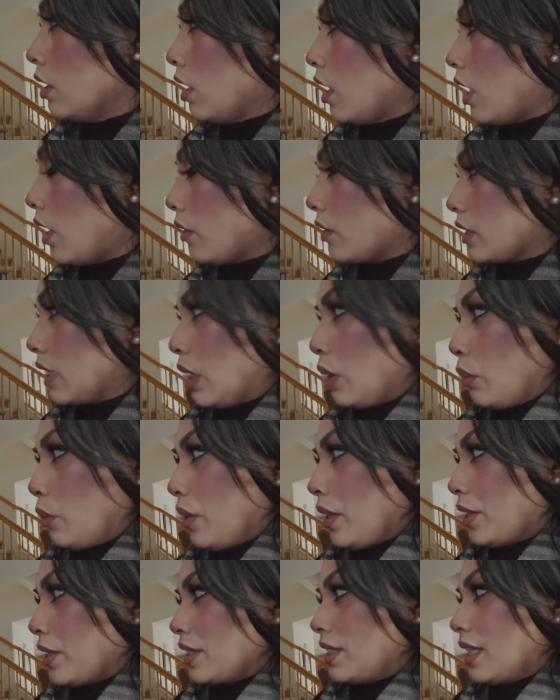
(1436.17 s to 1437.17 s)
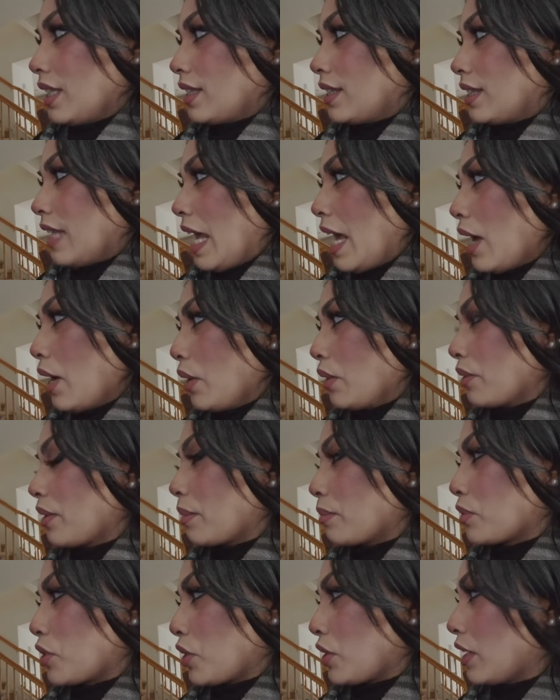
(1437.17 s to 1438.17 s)
I was like, where's the sound?
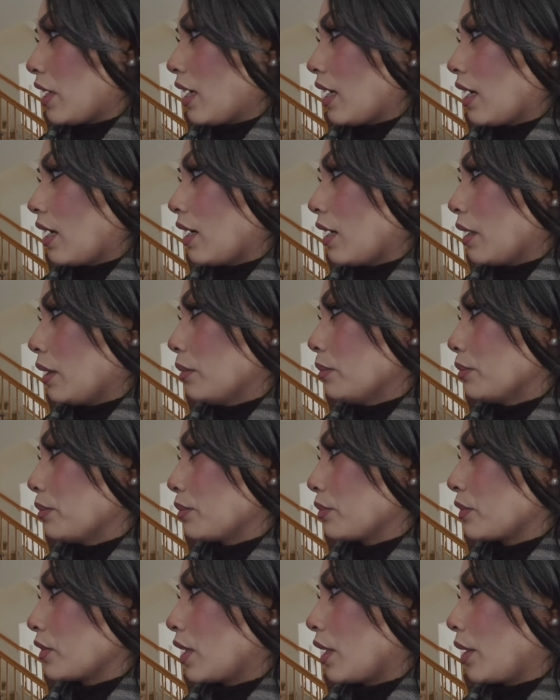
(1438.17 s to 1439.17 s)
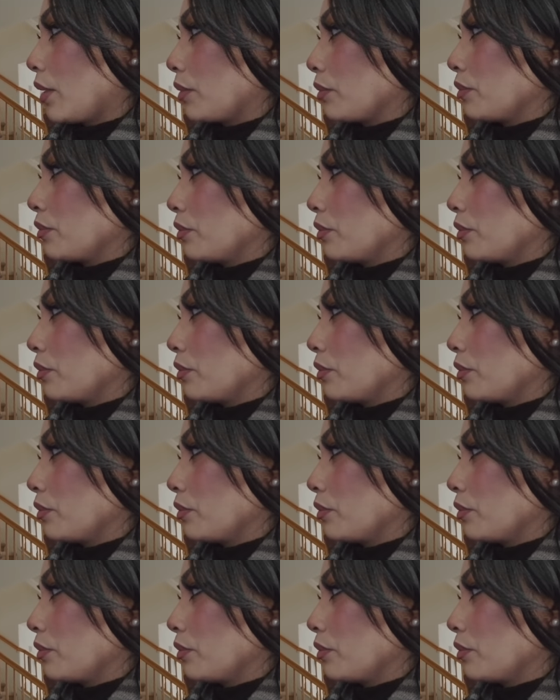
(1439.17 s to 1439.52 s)
I'm turning it up. Okay.